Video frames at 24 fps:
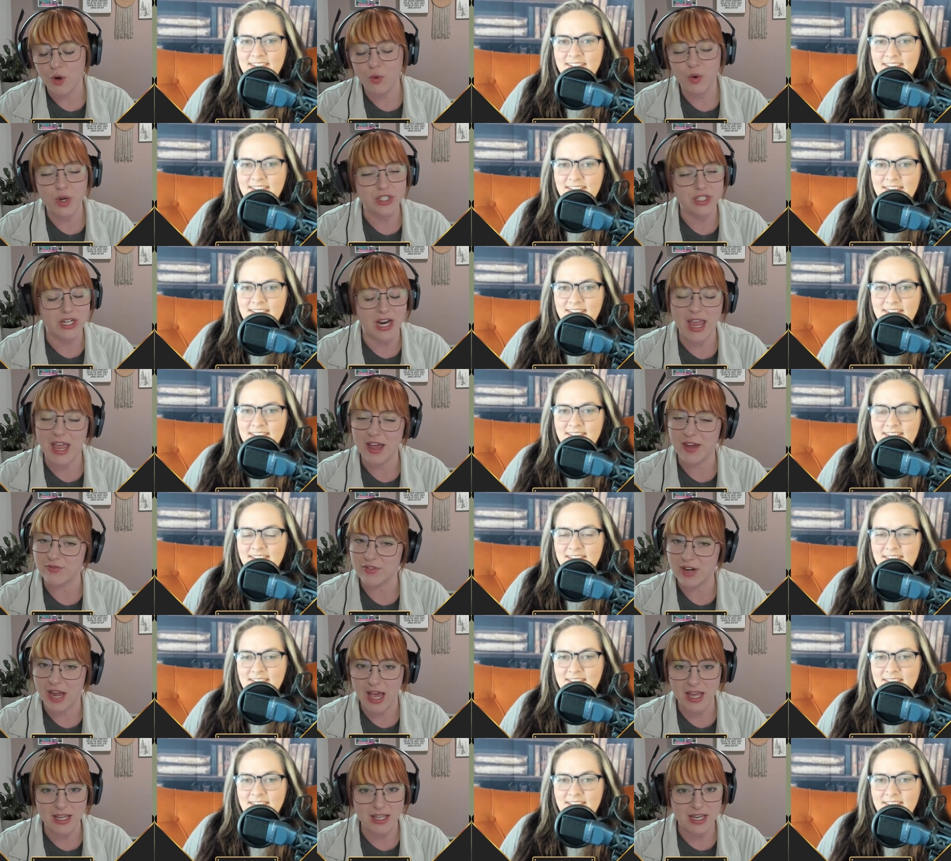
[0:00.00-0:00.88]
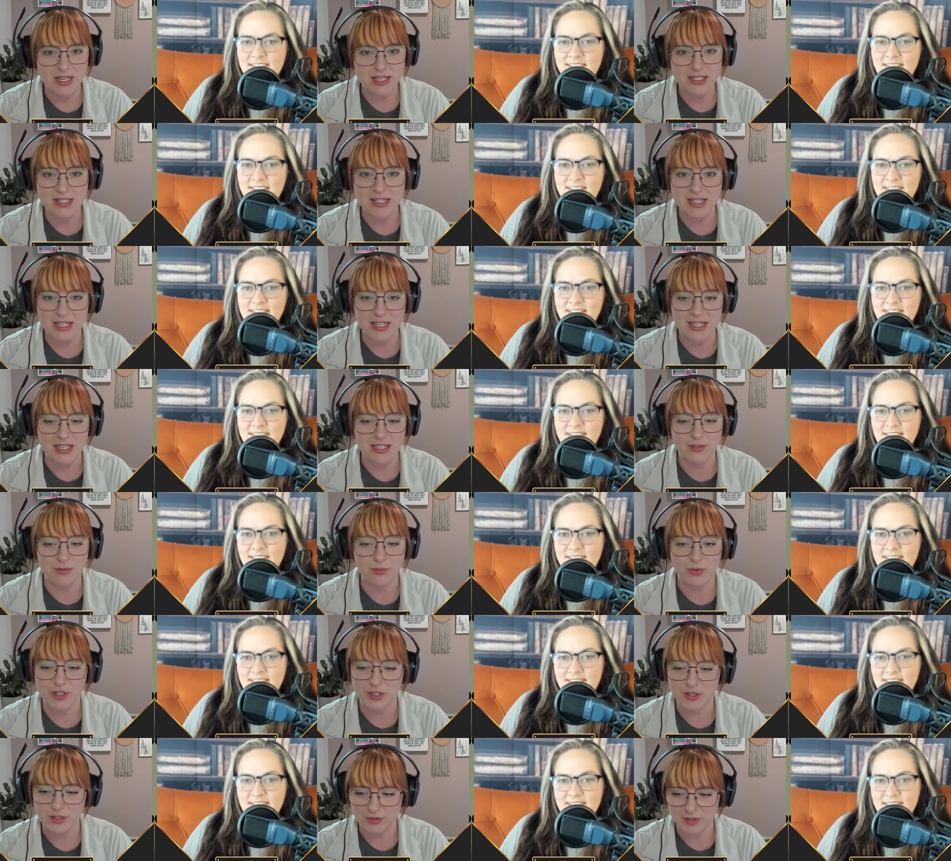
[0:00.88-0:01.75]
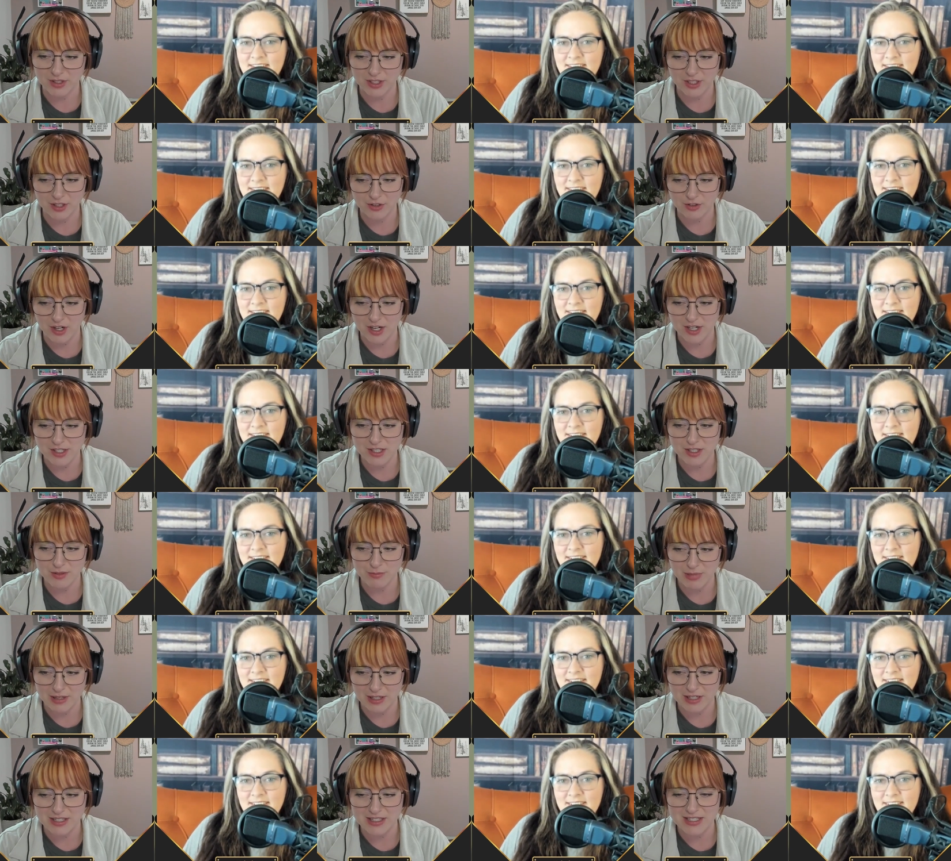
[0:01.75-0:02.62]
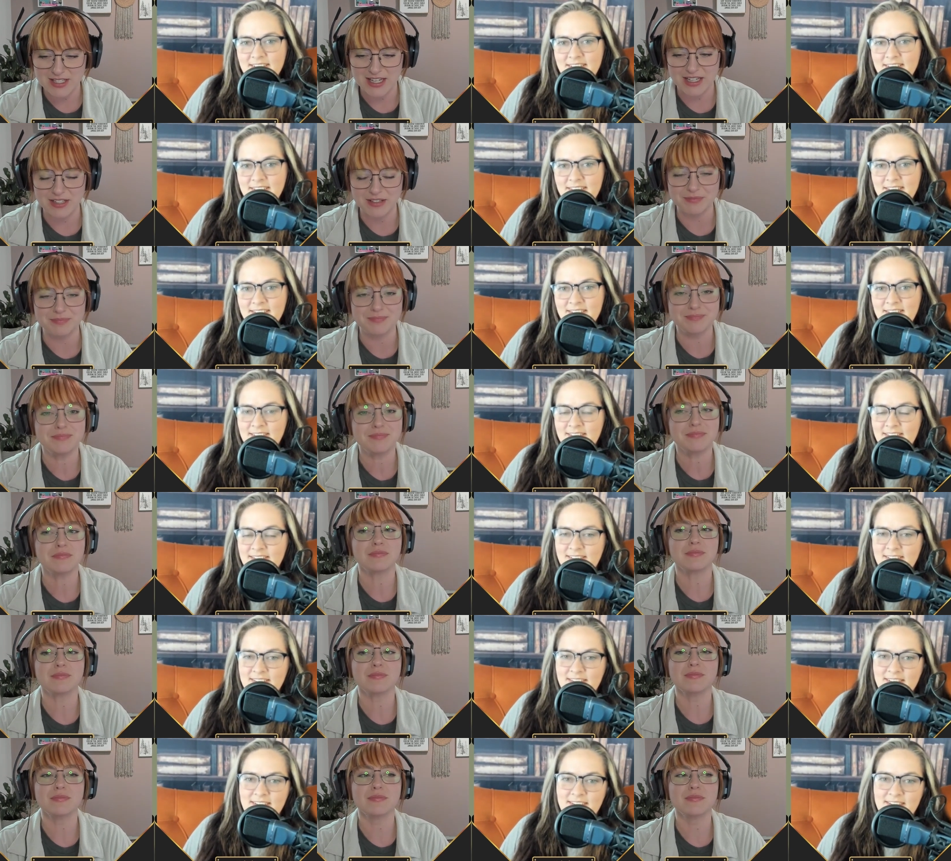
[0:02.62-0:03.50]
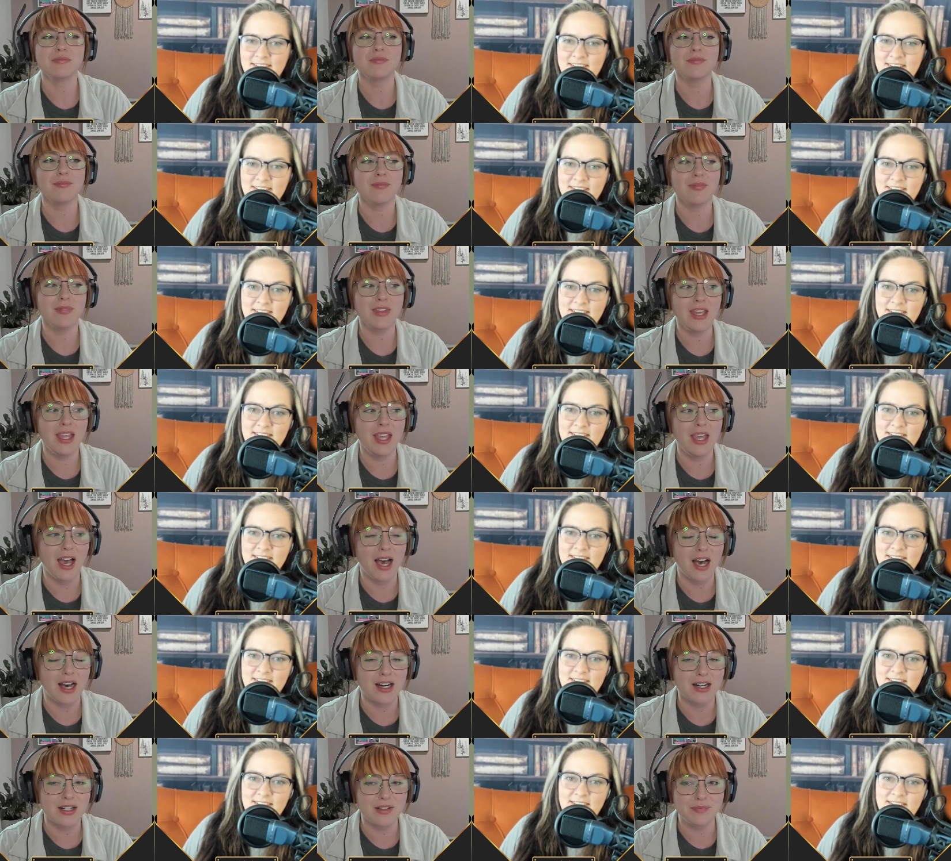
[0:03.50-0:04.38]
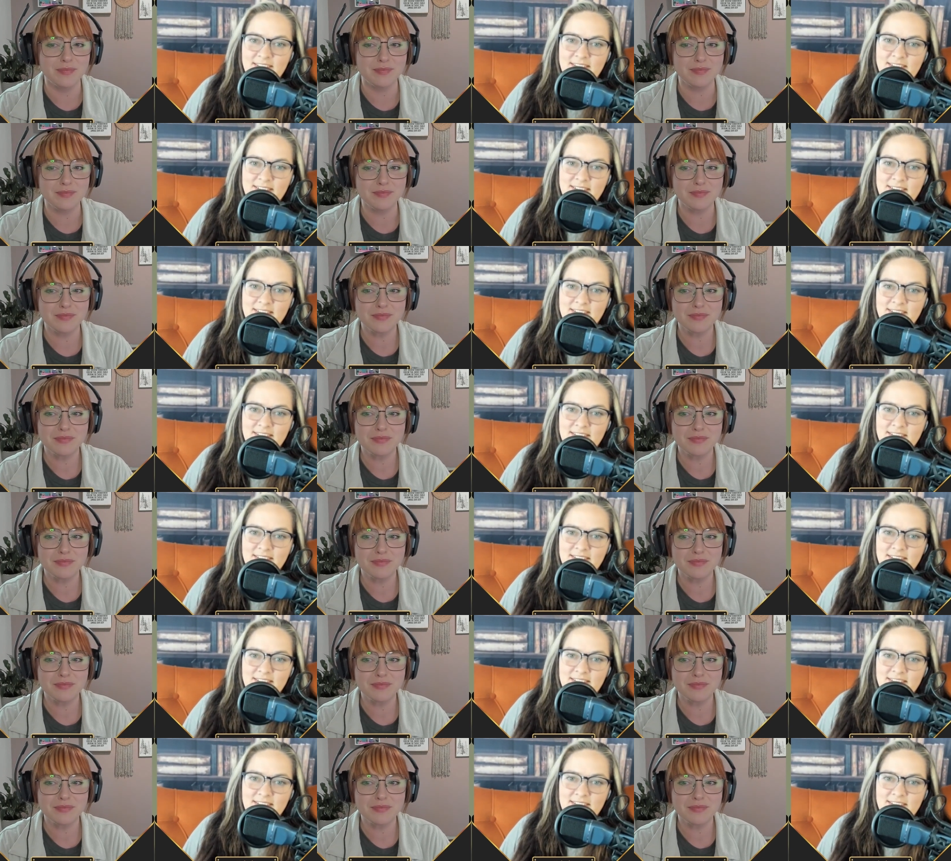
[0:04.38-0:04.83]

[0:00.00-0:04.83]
Speaker 1: which I have not yet seen, we're doing a cross comparison. Um,